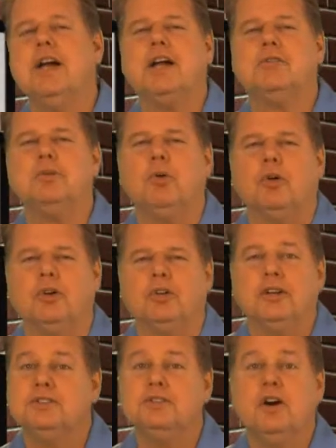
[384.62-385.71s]
tech reporter
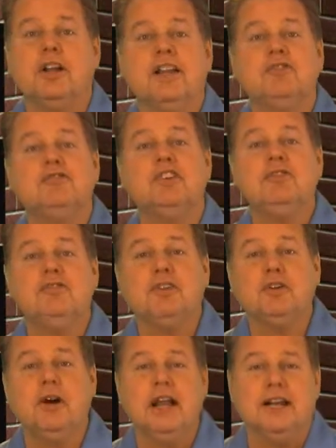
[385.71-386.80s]
is starting fifth
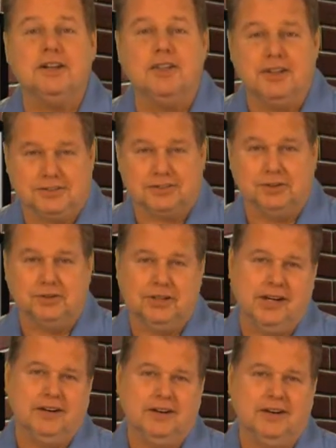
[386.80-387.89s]
grade this school
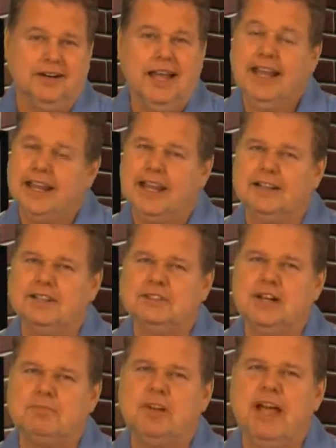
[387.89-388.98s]
year. Caitlyn's
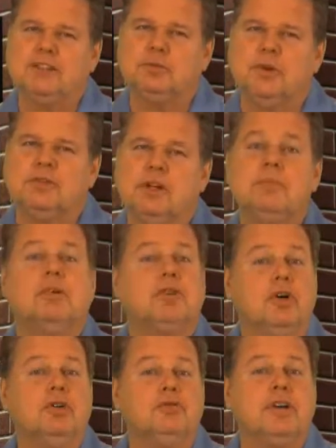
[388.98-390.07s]
up next with some of
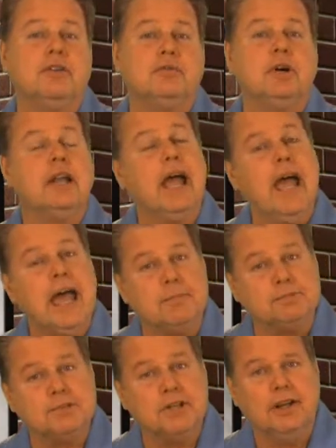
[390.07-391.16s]
her favorite
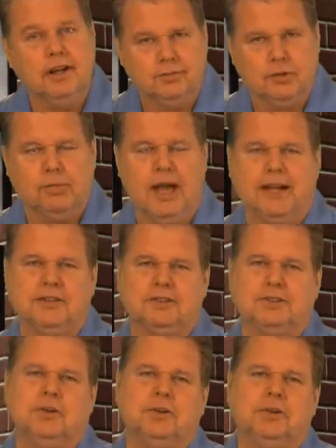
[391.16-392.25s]
apps for Back to
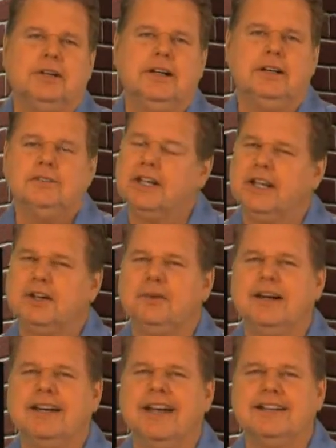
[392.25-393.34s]
School. Take it
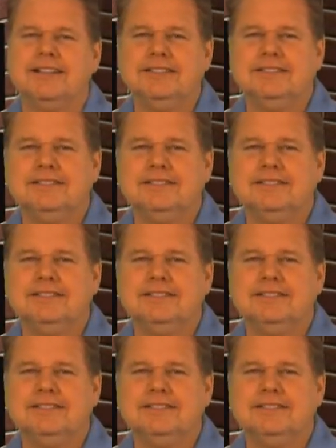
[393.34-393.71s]
away, Caitlyn.